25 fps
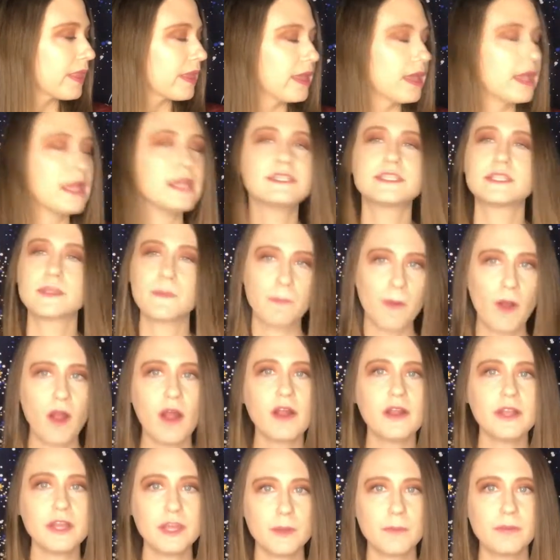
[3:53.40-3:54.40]
is the
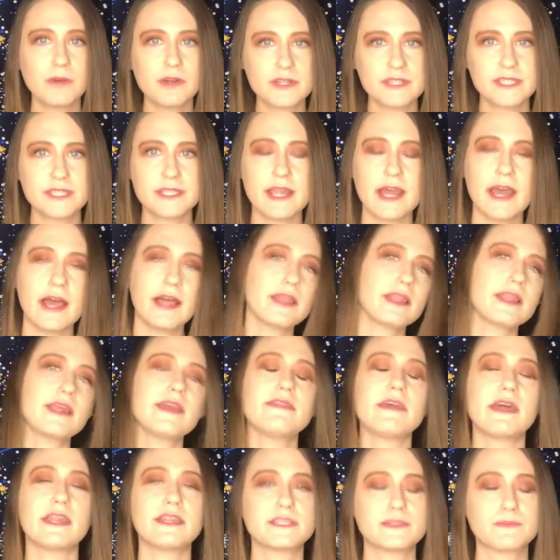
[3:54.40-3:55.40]
part of your personality
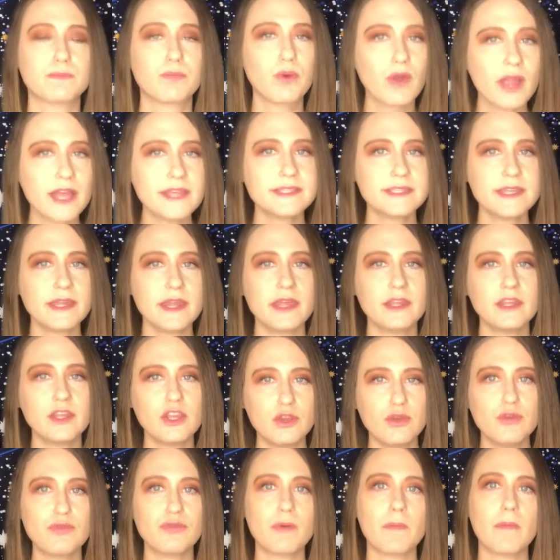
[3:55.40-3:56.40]
that is present in
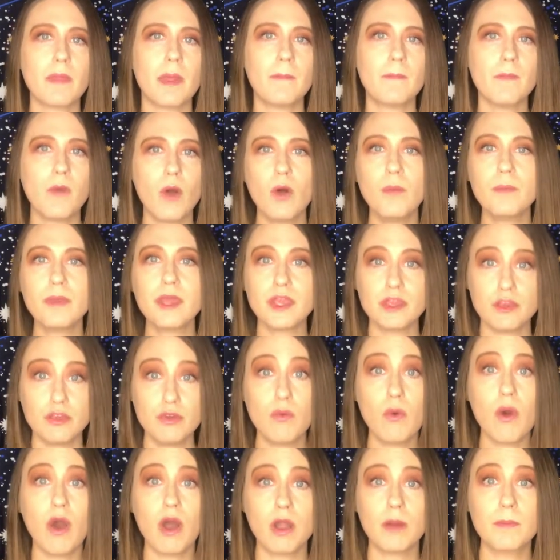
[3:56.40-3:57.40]
you from the moment
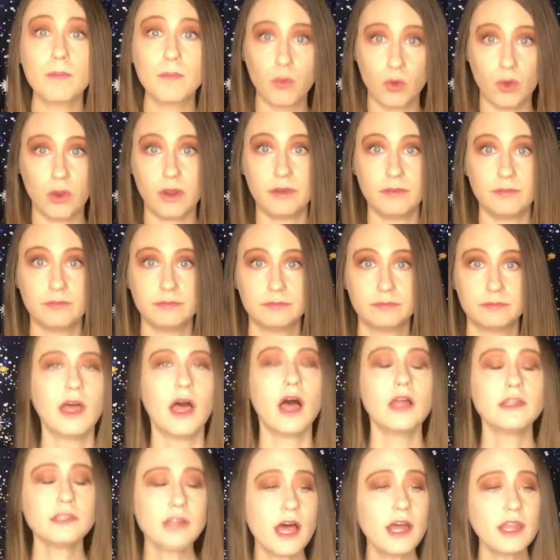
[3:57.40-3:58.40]
you are born.
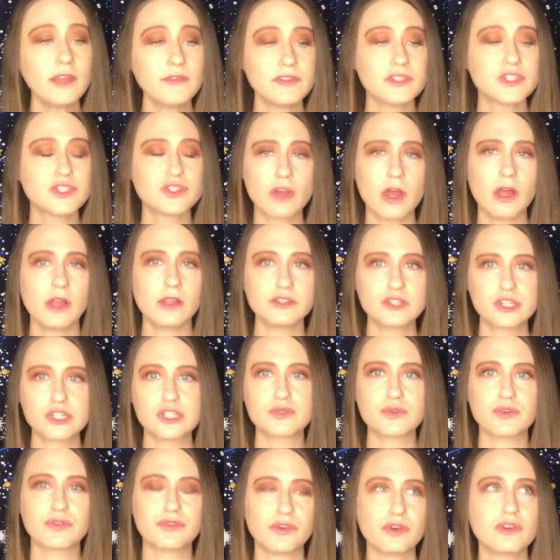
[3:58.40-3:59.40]
A lot of
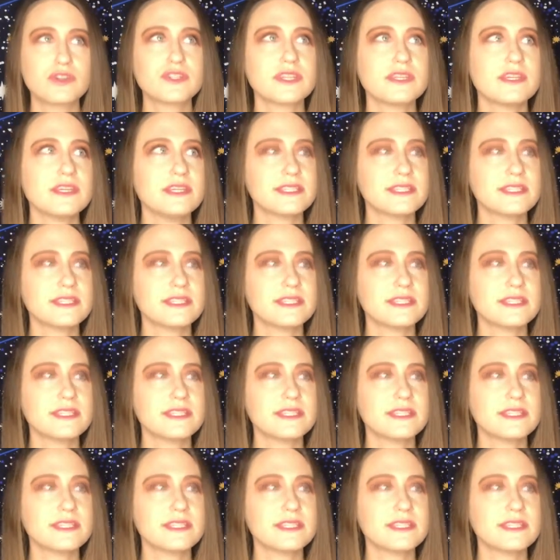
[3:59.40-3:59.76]
astrologers refer to the